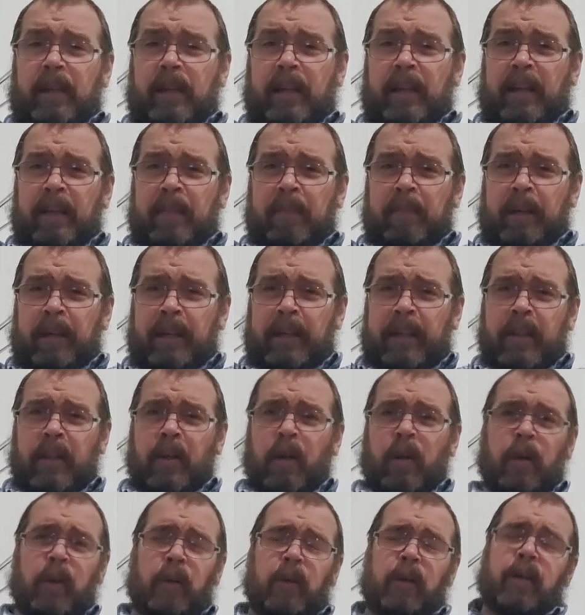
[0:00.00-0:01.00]
And my
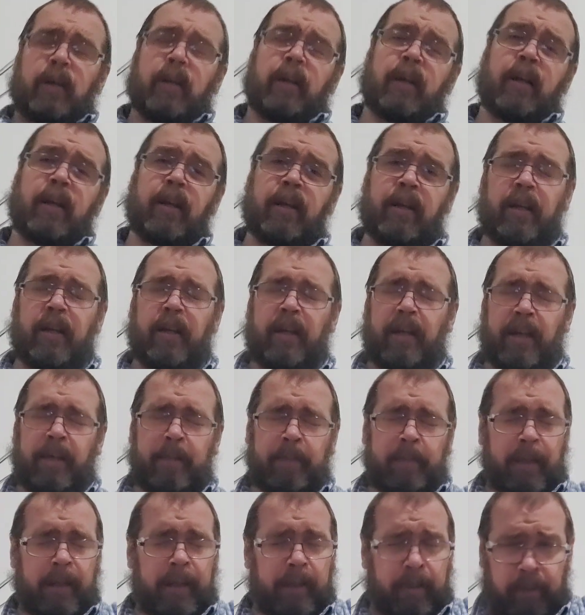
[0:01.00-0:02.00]
daughter
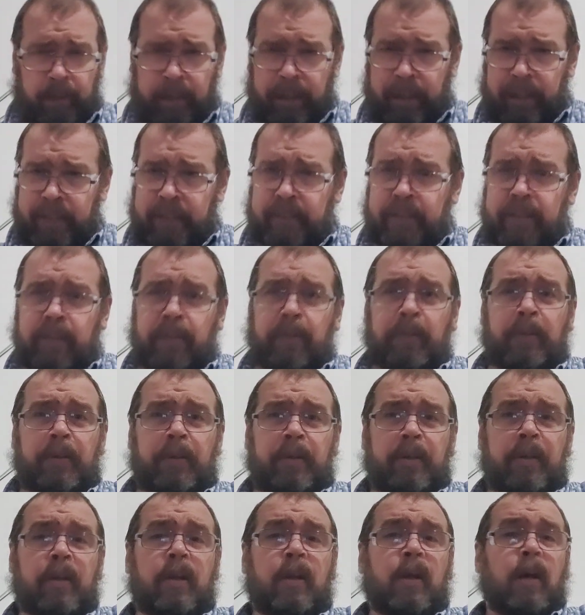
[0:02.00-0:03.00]
and my
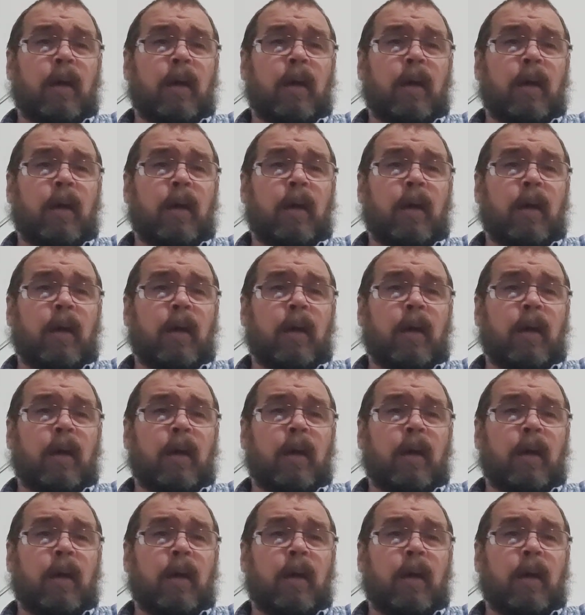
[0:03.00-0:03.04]
grandchildren,